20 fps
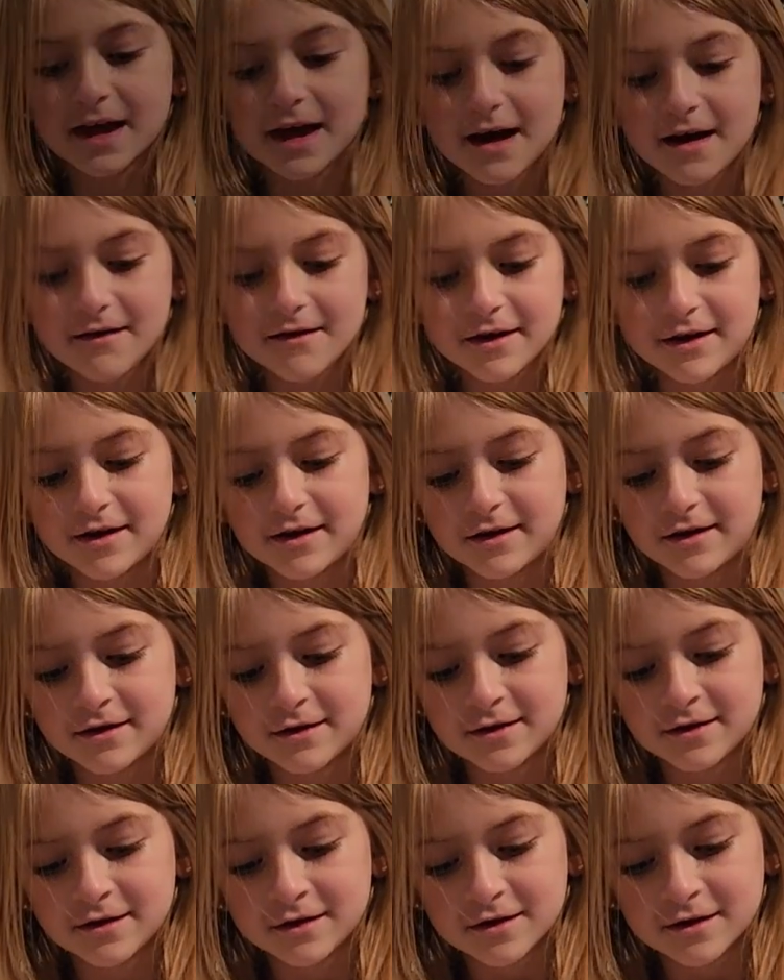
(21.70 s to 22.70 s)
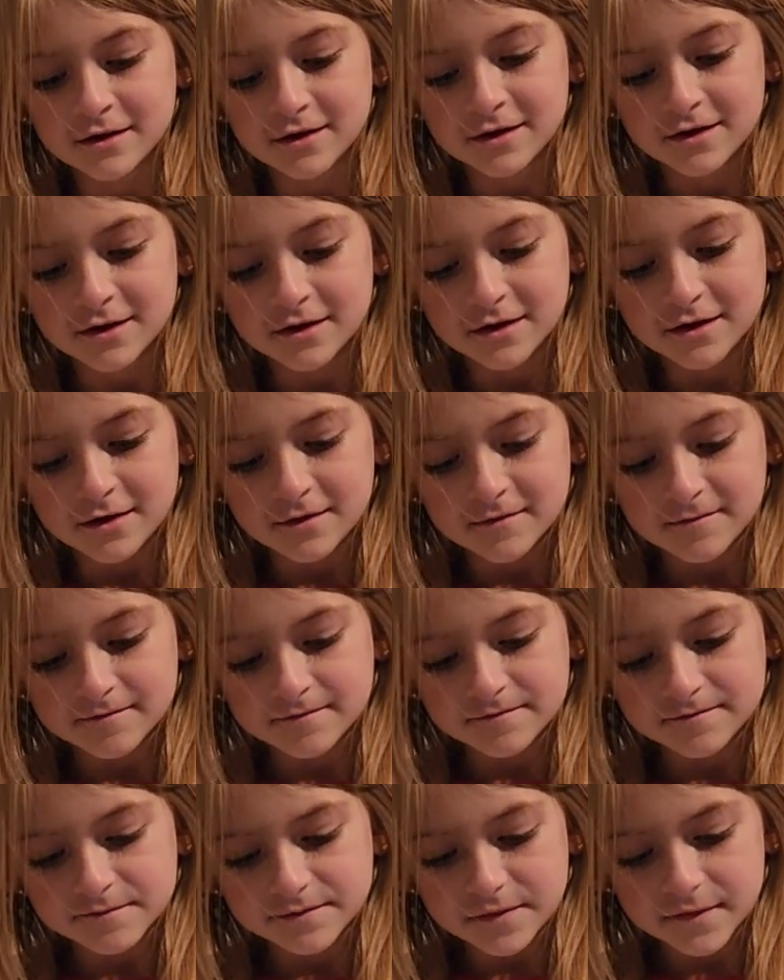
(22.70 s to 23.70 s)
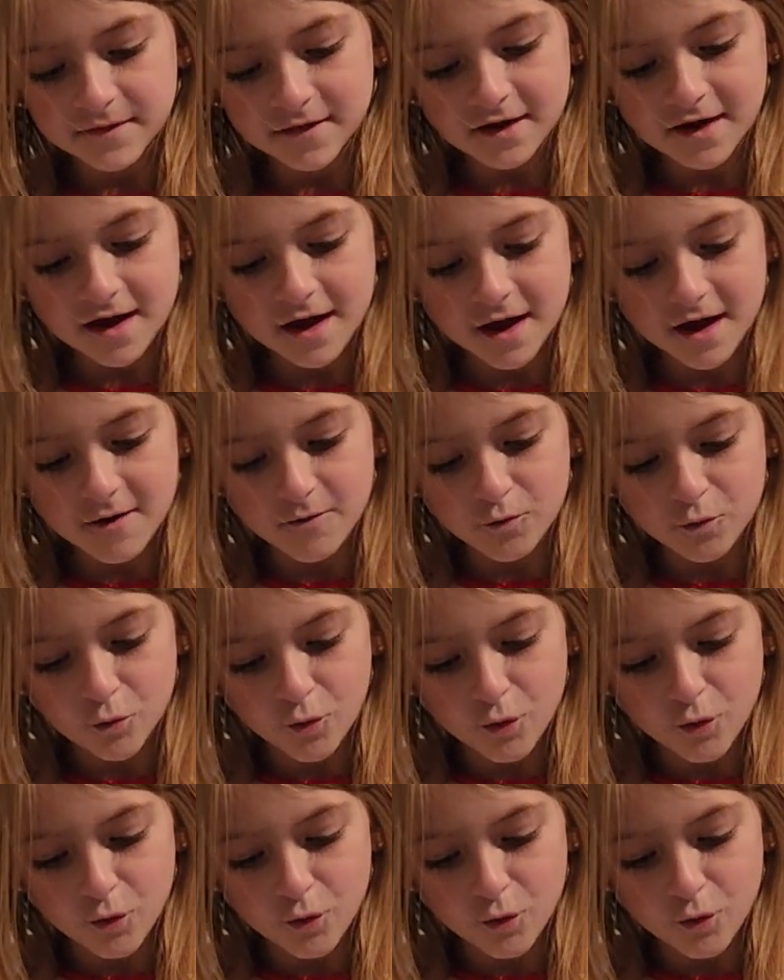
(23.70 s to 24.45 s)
calendar. Doesn't have a brand name that we know of.